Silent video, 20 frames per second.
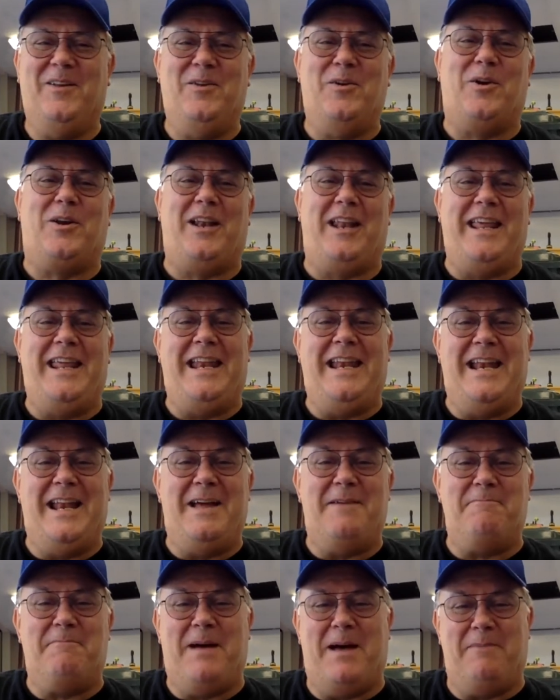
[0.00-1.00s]
You're cleaning
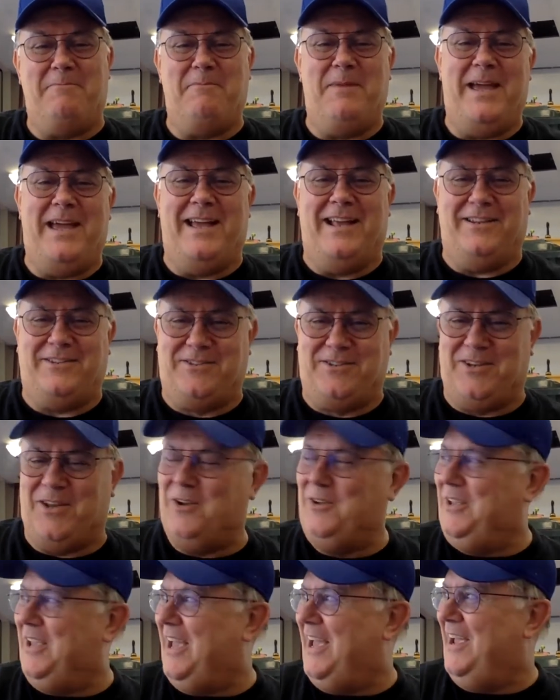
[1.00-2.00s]
up my mess.
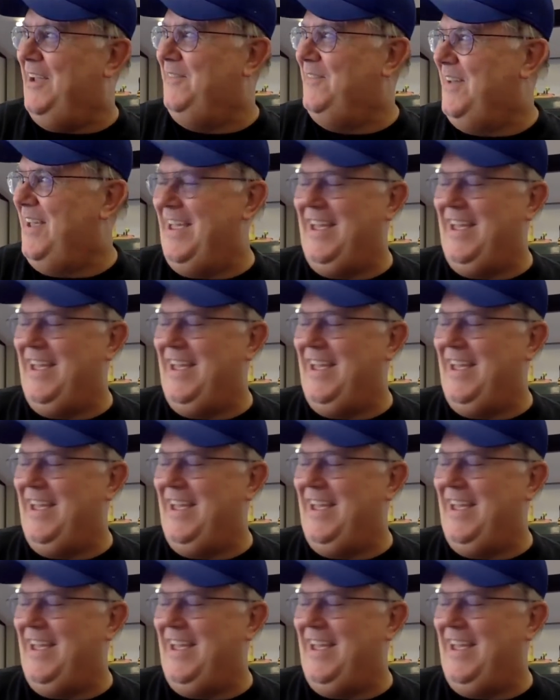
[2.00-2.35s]
Okay.